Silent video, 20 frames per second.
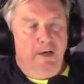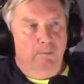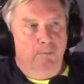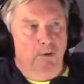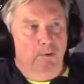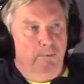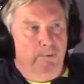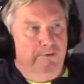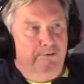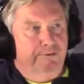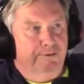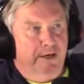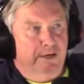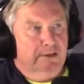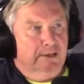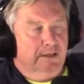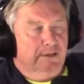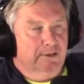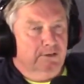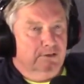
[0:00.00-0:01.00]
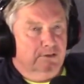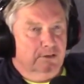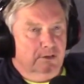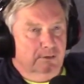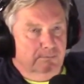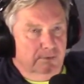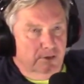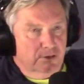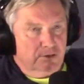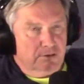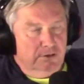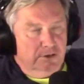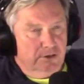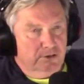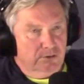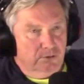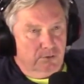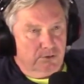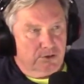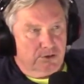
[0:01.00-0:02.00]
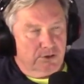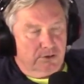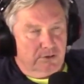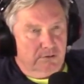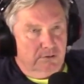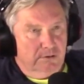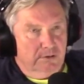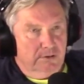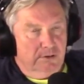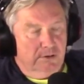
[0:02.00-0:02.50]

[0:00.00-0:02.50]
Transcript: What we've found out is that emotional exhaustion,